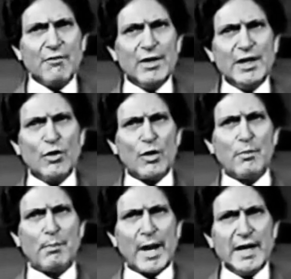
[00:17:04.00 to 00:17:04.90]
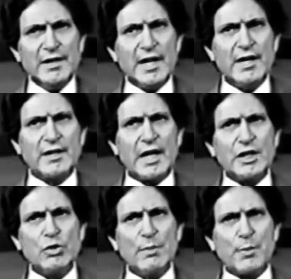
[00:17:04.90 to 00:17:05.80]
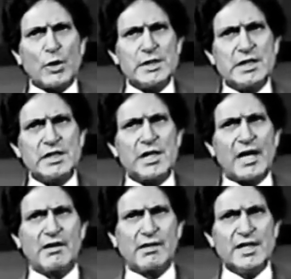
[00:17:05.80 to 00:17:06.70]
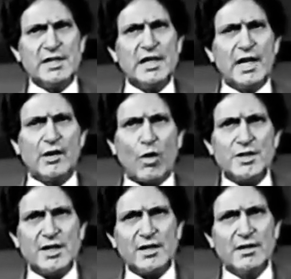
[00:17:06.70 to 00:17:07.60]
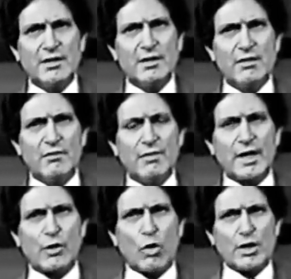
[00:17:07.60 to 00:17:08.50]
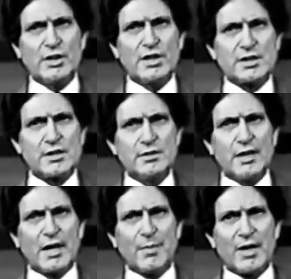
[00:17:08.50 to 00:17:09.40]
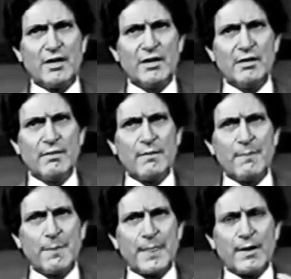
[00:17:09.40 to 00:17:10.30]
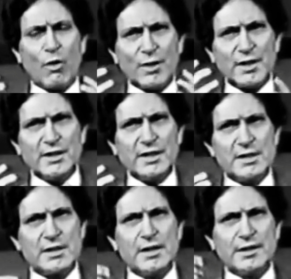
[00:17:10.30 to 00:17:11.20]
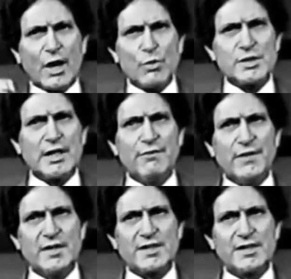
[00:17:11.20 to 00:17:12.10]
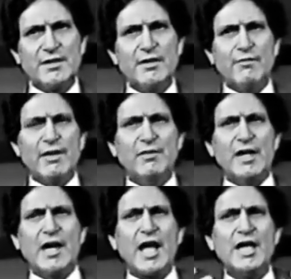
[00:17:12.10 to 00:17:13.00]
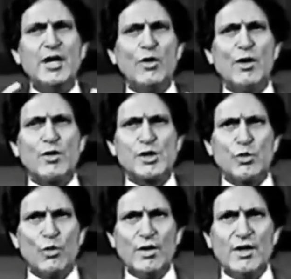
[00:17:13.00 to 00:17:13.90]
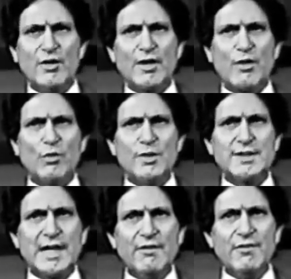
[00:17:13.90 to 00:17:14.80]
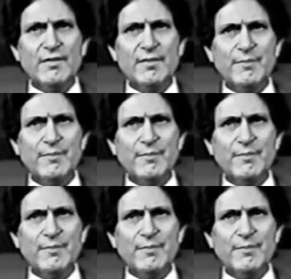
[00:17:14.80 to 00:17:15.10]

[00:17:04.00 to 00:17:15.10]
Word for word: heavily on mind and intellectual processes like reason and logic, we are caught in this dilemma, caught in these doubts and fears. When we rely on our soul, on our own self,